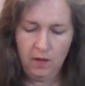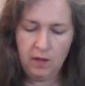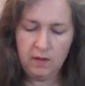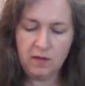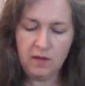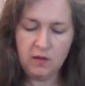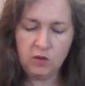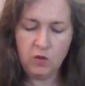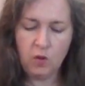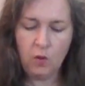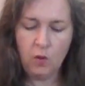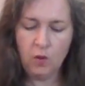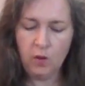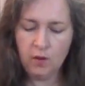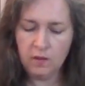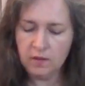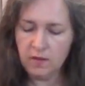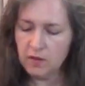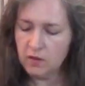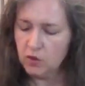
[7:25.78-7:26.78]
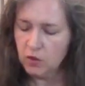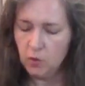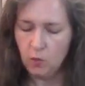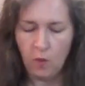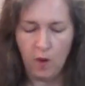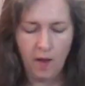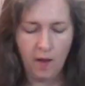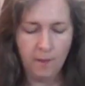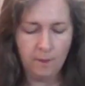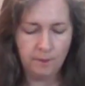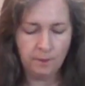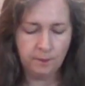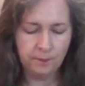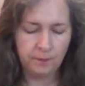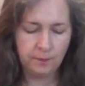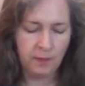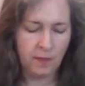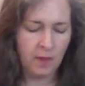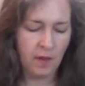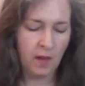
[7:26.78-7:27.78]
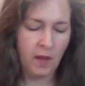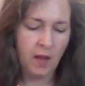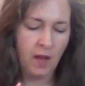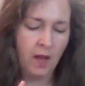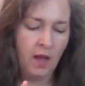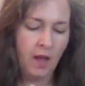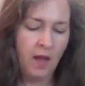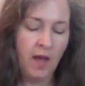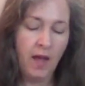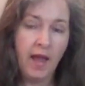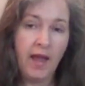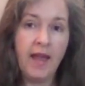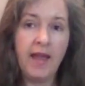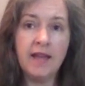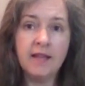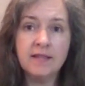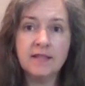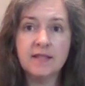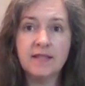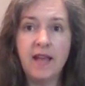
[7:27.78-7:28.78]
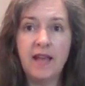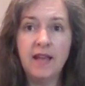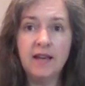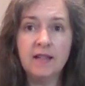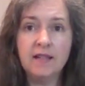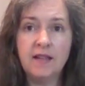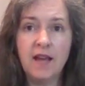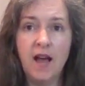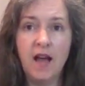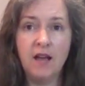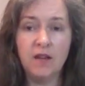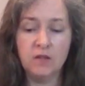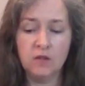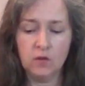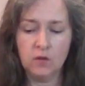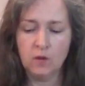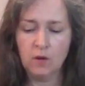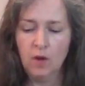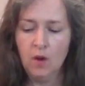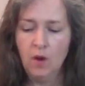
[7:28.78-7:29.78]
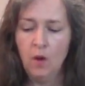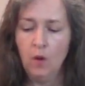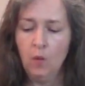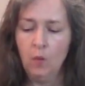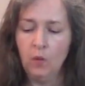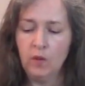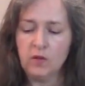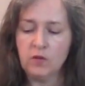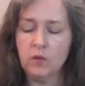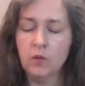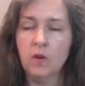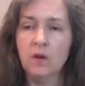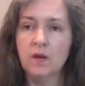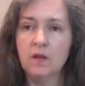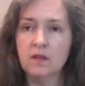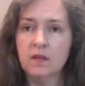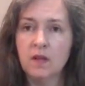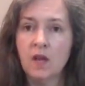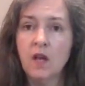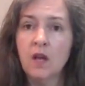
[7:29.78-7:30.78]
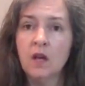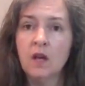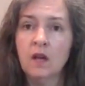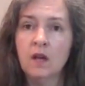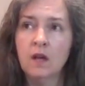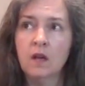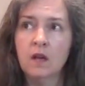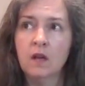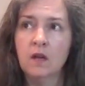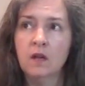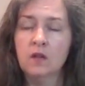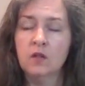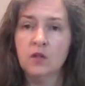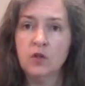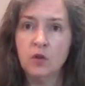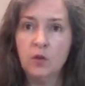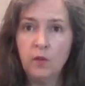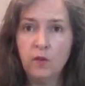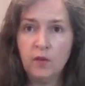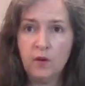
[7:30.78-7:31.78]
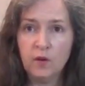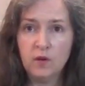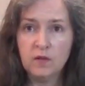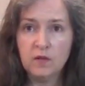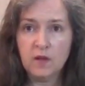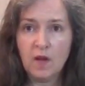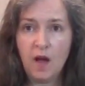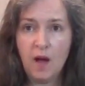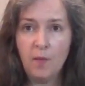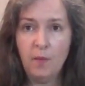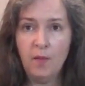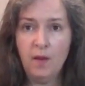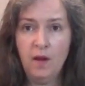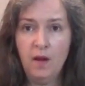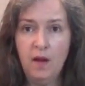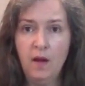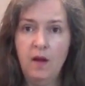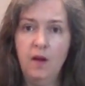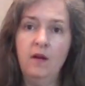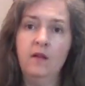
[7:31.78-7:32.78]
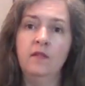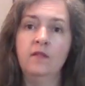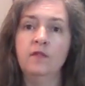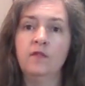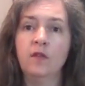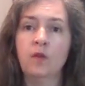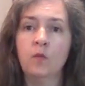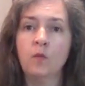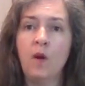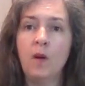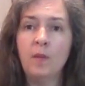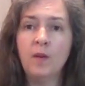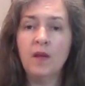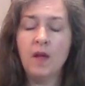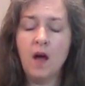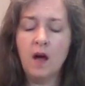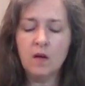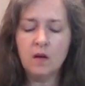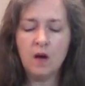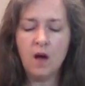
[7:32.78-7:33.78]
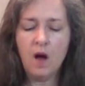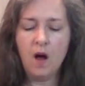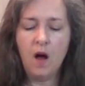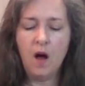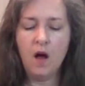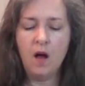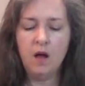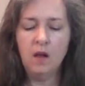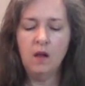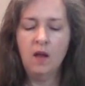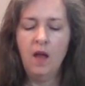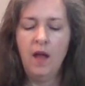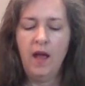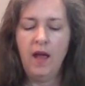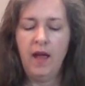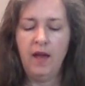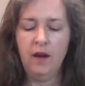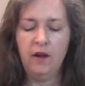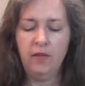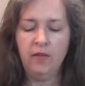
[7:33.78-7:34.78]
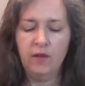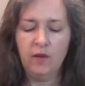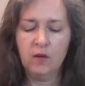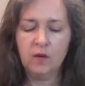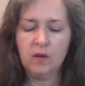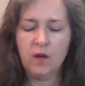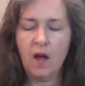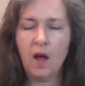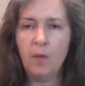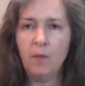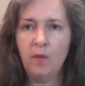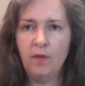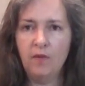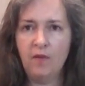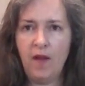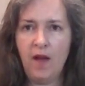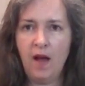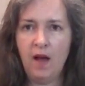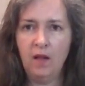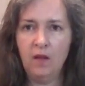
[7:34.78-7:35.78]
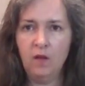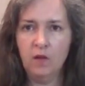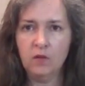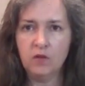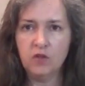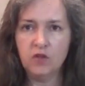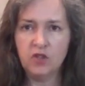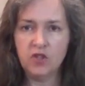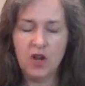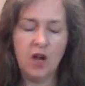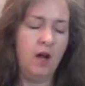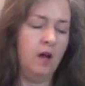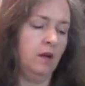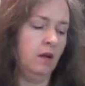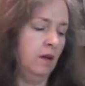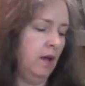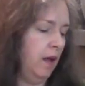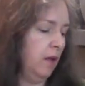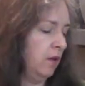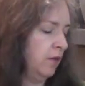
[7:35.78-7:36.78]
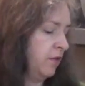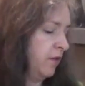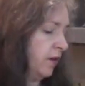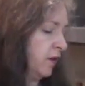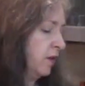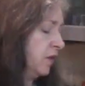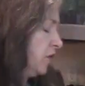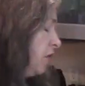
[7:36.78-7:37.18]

essential oils that you want. Hand sanitizer, which was two-thirds cup of rubbing alcohol and a third cup of aloe gel, aloe vera